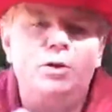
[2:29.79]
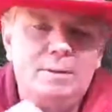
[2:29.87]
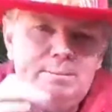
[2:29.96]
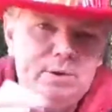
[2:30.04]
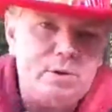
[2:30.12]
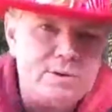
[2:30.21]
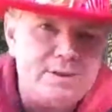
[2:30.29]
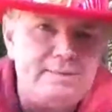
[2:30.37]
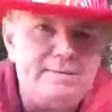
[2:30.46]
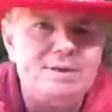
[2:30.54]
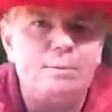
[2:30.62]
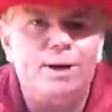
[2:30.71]
can put yourself
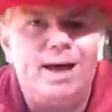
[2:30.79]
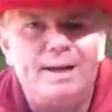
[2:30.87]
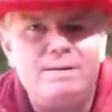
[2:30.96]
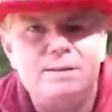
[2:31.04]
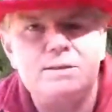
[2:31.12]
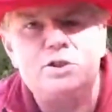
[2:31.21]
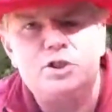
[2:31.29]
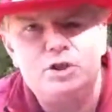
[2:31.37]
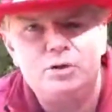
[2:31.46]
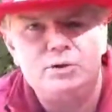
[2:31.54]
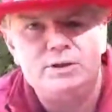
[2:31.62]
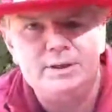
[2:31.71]
in someone else's
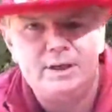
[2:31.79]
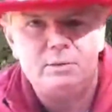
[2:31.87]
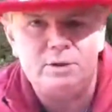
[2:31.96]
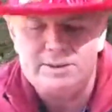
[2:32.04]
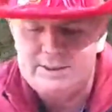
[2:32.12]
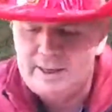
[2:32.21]
shoes. In other words,